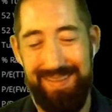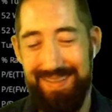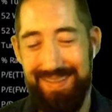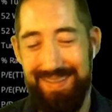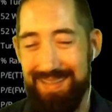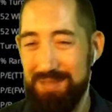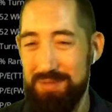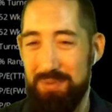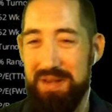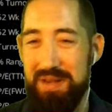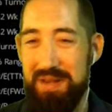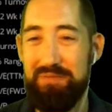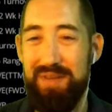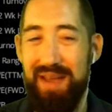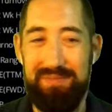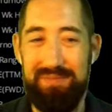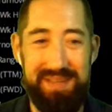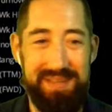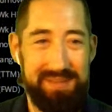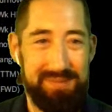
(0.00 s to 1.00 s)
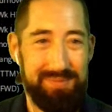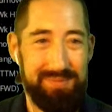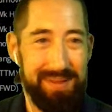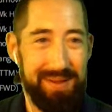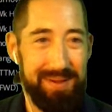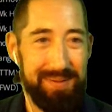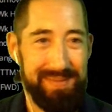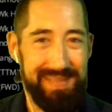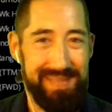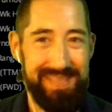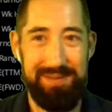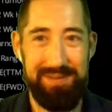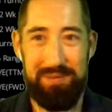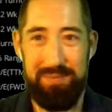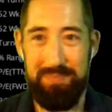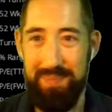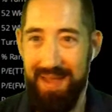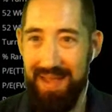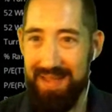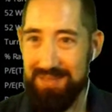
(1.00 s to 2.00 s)
25 years we all been dealing
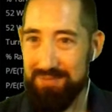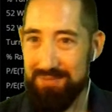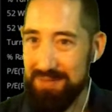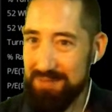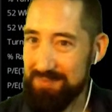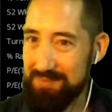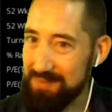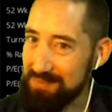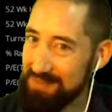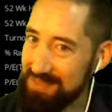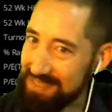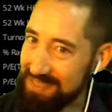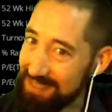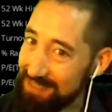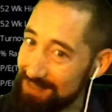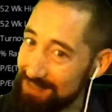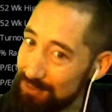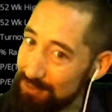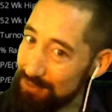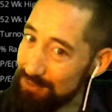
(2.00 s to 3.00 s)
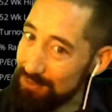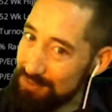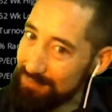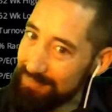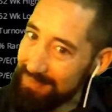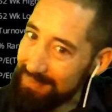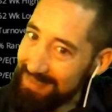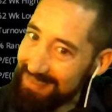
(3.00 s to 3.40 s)
with passwords. People still lose them.